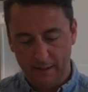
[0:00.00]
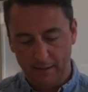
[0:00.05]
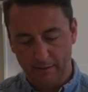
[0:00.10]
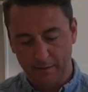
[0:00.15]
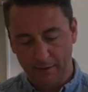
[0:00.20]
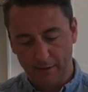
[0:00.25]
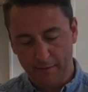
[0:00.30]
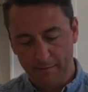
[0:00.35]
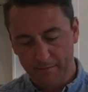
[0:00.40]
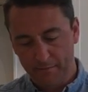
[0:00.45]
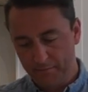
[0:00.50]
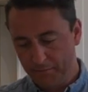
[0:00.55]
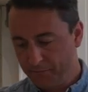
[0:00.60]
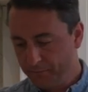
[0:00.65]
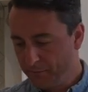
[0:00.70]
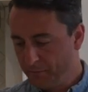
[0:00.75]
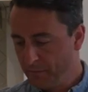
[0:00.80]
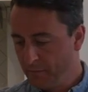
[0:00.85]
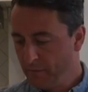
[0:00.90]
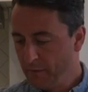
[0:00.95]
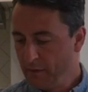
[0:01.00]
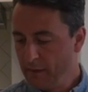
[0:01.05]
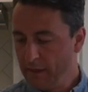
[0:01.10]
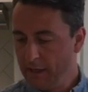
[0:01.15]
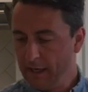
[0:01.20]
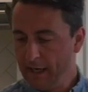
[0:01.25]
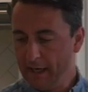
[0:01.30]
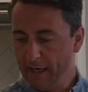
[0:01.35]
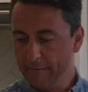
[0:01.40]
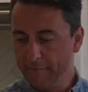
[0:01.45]
There we go.
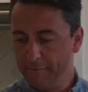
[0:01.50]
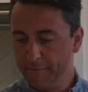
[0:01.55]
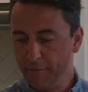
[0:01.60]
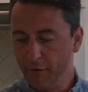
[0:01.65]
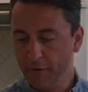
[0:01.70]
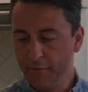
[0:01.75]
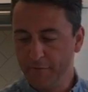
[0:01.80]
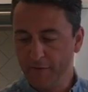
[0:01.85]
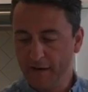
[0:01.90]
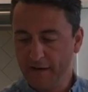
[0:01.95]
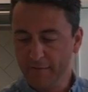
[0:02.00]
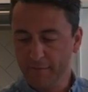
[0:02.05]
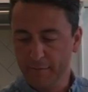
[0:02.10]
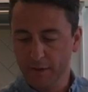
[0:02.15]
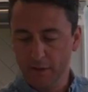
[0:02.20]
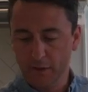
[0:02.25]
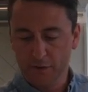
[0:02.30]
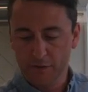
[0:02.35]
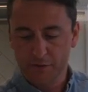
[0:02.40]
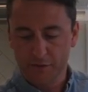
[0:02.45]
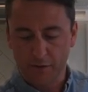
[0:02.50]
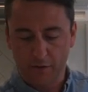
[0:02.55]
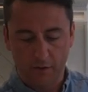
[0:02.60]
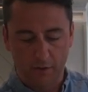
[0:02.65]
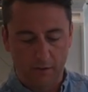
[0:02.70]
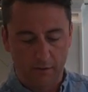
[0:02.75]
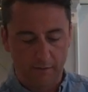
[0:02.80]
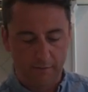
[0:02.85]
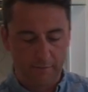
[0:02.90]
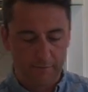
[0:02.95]
And 45 mils
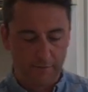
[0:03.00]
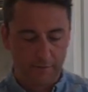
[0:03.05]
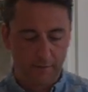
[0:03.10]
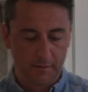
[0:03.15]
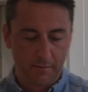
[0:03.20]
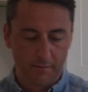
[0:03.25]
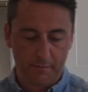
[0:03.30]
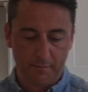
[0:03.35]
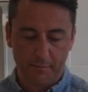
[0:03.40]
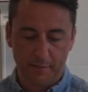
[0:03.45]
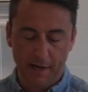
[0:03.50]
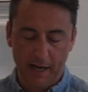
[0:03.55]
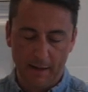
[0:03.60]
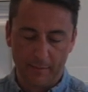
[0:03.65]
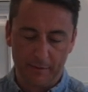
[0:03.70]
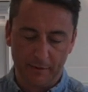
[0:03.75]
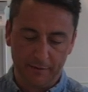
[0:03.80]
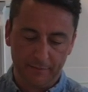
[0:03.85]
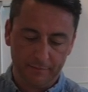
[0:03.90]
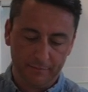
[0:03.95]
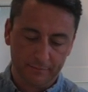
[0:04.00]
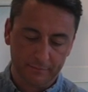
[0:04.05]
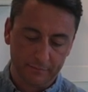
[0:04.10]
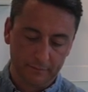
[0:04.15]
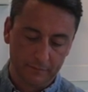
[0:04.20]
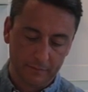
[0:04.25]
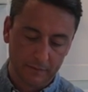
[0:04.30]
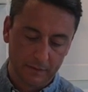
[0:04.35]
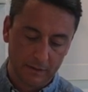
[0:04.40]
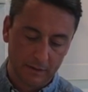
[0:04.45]
of bourbon.
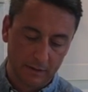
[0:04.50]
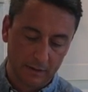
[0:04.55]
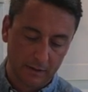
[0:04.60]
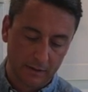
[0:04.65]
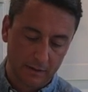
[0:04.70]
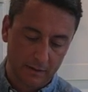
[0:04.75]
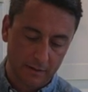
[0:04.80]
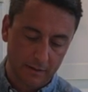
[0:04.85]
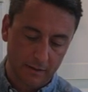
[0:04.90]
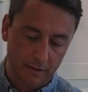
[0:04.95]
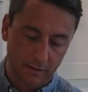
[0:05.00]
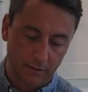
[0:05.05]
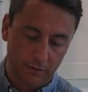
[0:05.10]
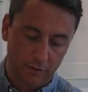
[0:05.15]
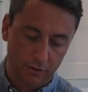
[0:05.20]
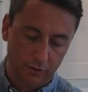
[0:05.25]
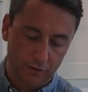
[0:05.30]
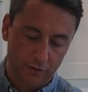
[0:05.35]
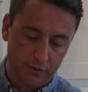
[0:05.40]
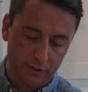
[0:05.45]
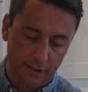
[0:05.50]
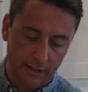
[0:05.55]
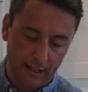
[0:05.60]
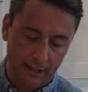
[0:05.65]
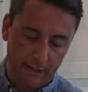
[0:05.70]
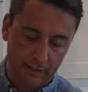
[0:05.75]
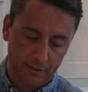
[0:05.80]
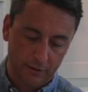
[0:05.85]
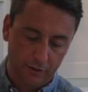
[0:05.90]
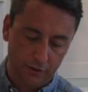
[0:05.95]
So good
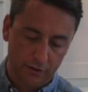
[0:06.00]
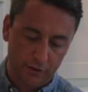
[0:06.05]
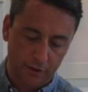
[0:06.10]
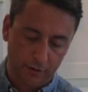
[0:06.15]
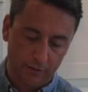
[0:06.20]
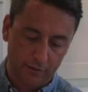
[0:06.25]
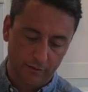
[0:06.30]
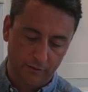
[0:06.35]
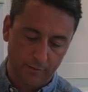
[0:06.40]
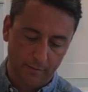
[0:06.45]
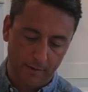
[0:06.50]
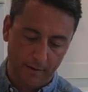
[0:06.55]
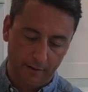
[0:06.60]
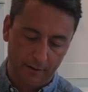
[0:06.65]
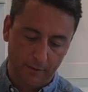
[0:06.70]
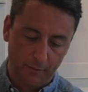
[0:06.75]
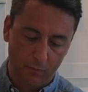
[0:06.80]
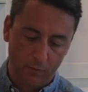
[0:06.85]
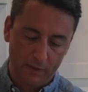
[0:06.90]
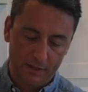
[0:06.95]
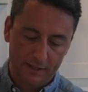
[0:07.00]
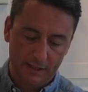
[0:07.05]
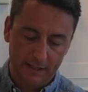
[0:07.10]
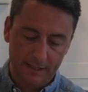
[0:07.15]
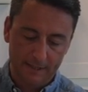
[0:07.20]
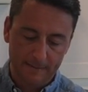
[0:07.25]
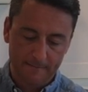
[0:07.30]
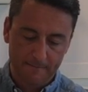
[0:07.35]
dose of American whiskey.